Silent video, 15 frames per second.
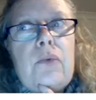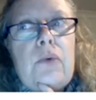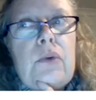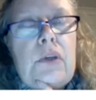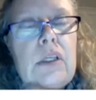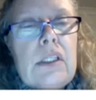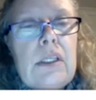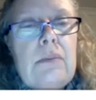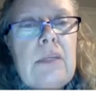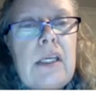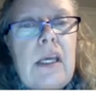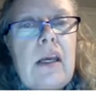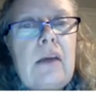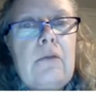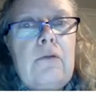board, you seem to
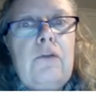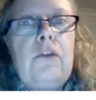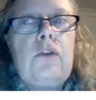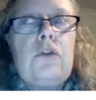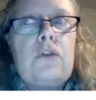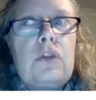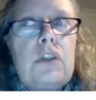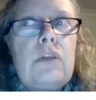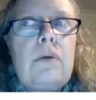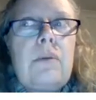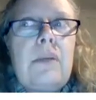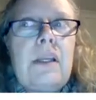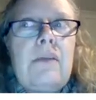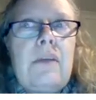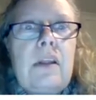get confused, so I'm
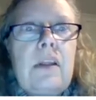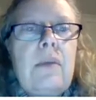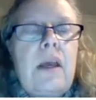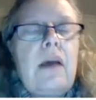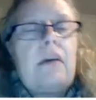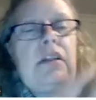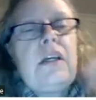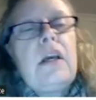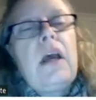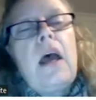leaving them out.